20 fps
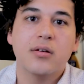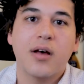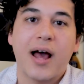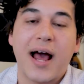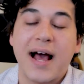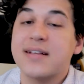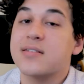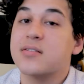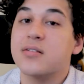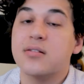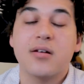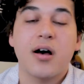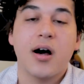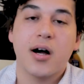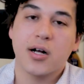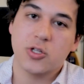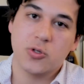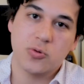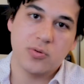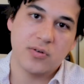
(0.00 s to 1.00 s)
ask to
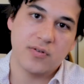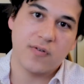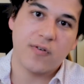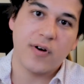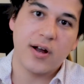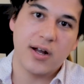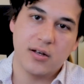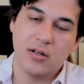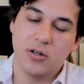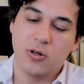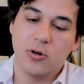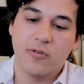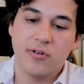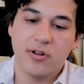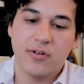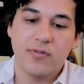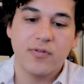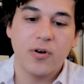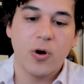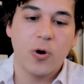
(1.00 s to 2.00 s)
talk to a friend, over
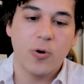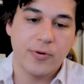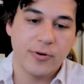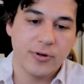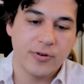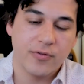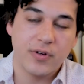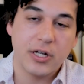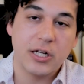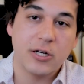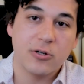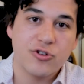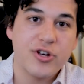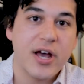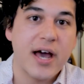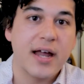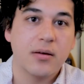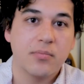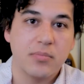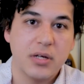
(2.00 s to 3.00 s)
the phone or video
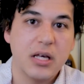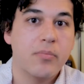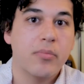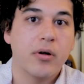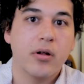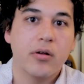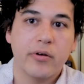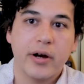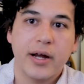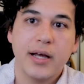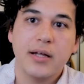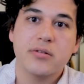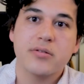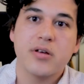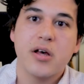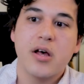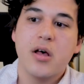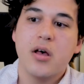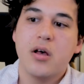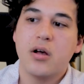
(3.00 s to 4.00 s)
chatting people, right?
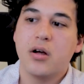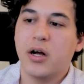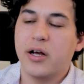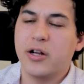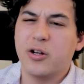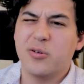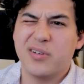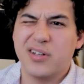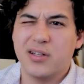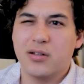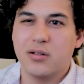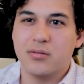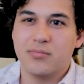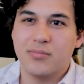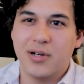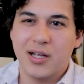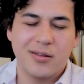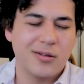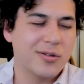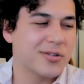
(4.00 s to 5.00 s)
I know my
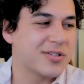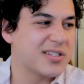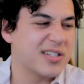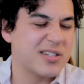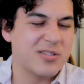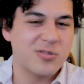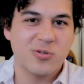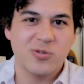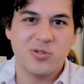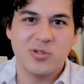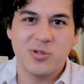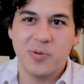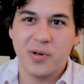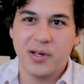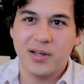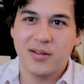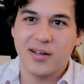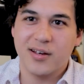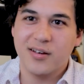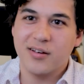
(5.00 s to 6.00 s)
little sister's
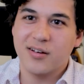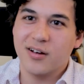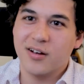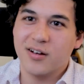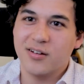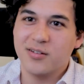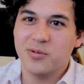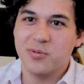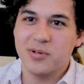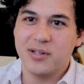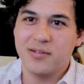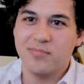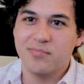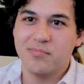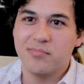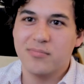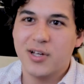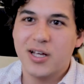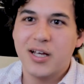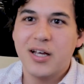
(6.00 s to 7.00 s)
doing
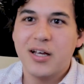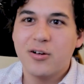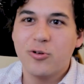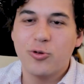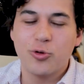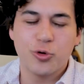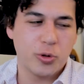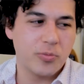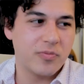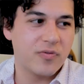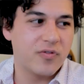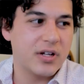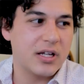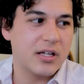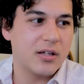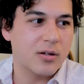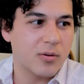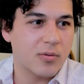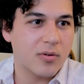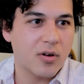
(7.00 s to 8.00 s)
doing group
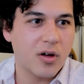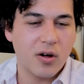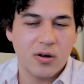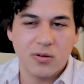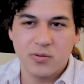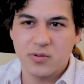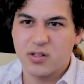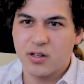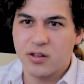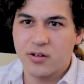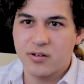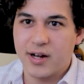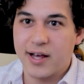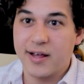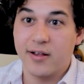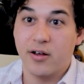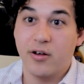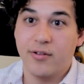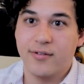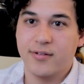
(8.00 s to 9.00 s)
video calls with
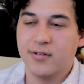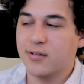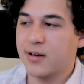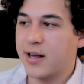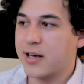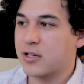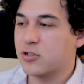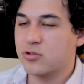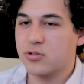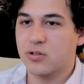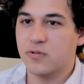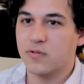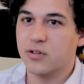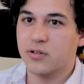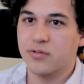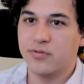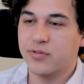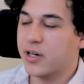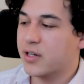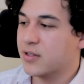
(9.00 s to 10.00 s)
other
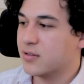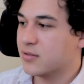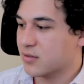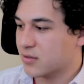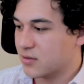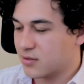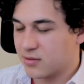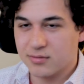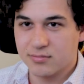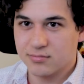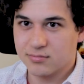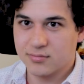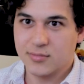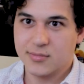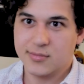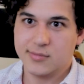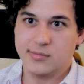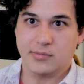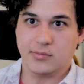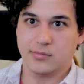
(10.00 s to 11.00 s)
extrovert friends.
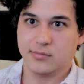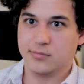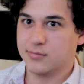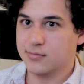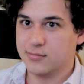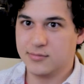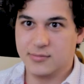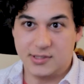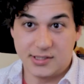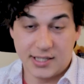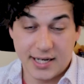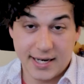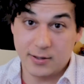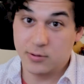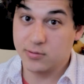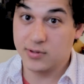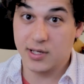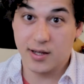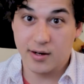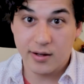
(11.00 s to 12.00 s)
I
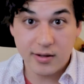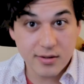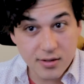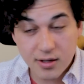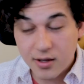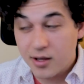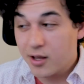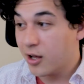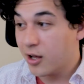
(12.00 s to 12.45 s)
don't get it.